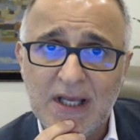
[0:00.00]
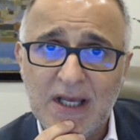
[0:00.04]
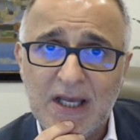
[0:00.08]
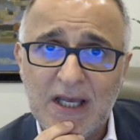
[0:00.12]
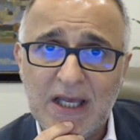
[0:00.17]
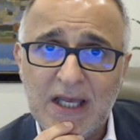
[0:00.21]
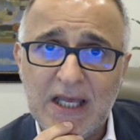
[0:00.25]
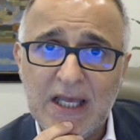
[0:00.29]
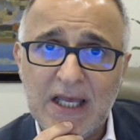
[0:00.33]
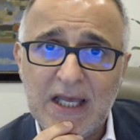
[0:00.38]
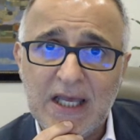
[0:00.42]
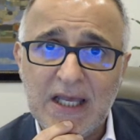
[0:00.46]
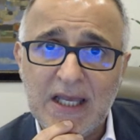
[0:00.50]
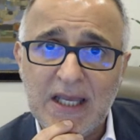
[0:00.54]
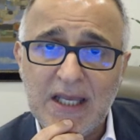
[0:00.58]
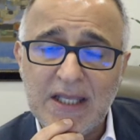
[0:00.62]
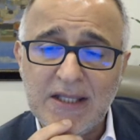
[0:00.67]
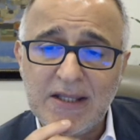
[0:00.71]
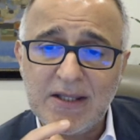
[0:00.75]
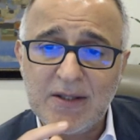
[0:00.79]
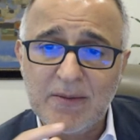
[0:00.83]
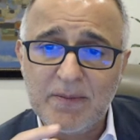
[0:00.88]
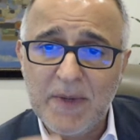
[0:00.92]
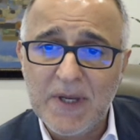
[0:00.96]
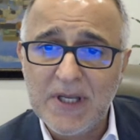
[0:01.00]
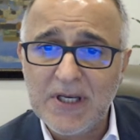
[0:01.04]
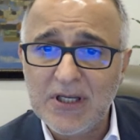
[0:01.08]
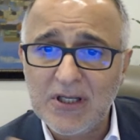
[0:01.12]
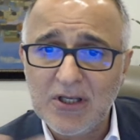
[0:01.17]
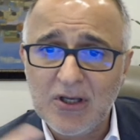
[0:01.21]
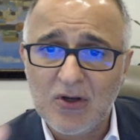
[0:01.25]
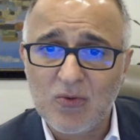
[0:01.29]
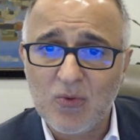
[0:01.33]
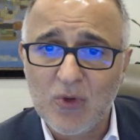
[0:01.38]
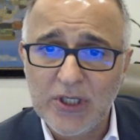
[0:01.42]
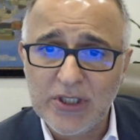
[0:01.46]
And
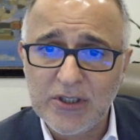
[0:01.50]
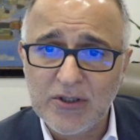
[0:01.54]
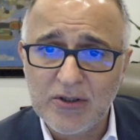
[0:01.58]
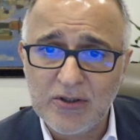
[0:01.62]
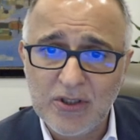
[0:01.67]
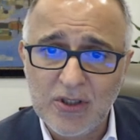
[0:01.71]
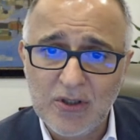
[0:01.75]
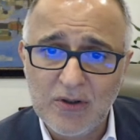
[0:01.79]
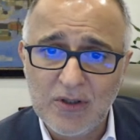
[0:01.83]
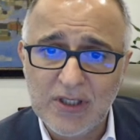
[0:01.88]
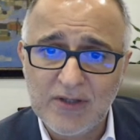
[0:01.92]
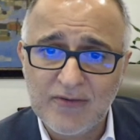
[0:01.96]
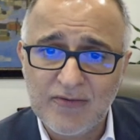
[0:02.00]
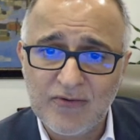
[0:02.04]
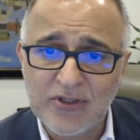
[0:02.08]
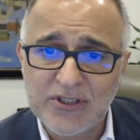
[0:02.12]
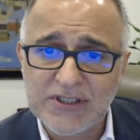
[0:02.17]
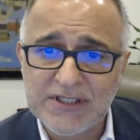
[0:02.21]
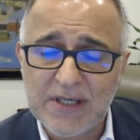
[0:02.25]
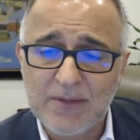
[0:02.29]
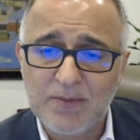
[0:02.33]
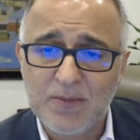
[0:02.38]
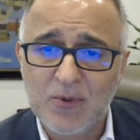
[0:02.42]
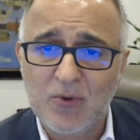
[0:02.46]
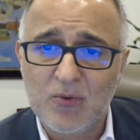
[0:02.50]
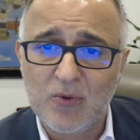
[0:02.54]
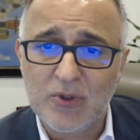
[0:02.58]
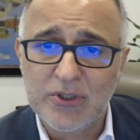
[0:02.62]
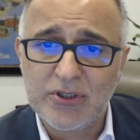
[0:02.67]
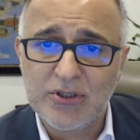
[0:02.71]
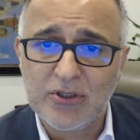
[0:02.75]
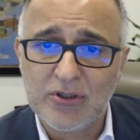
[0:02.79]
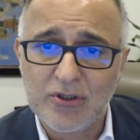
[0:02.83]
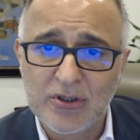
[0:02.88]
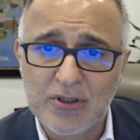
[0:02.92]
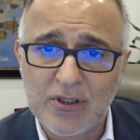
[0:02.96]
depending on what you're doing, for example,
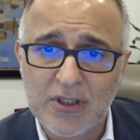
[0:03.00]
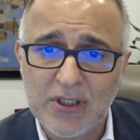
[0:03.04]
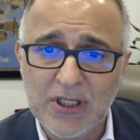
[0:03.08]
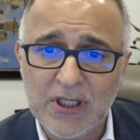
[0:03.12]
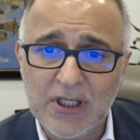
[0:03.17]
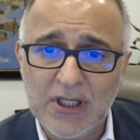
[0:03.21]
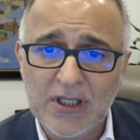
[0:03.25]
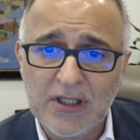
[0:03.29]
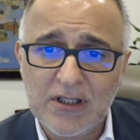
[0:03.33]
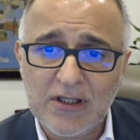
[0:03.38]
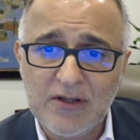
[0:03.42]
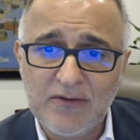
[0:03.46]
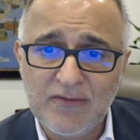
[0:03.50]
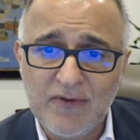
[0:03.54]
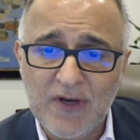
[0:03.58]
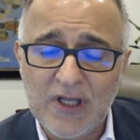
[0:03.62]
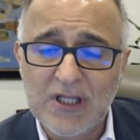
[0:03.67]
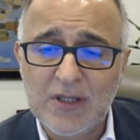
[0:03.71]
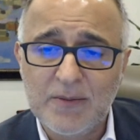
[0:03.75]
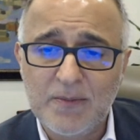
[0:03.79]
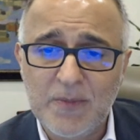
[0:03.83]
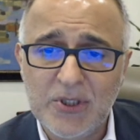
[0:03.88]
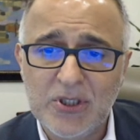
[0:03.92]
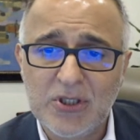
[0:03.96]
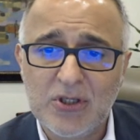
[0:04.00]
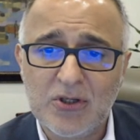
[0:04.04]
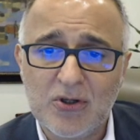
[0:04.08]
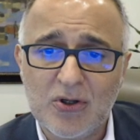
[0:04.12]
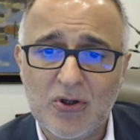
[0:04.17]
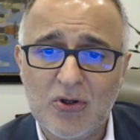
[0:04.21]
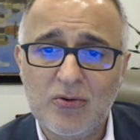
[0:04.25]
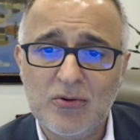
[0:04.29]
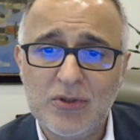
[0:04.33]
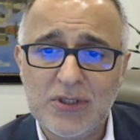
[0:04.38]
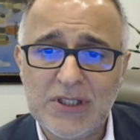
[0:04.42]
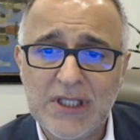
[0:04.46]
when you're developing your
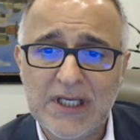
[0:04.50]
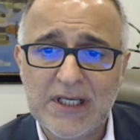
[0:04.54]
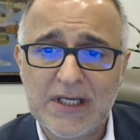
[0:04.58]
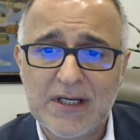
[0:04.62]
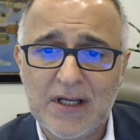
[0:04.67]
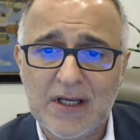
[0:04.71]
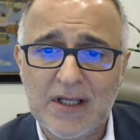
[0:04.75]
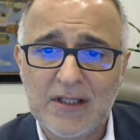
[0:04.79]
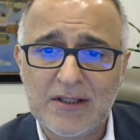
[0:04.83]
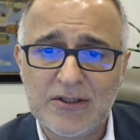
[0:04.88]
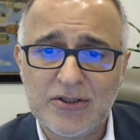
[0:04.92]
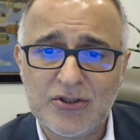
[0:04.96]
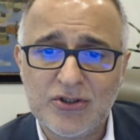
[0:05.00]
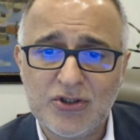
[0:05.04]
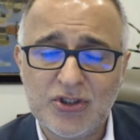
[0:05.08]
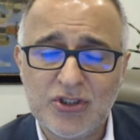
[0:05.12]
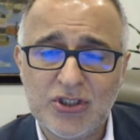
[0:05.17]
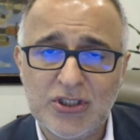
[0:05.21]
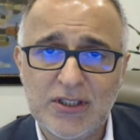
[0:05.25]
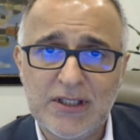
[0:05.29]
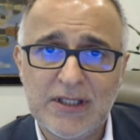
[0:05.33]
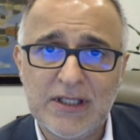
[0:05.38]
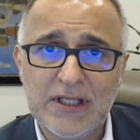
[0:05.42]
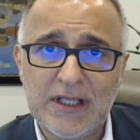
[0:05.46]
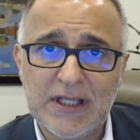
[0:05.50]
own technology,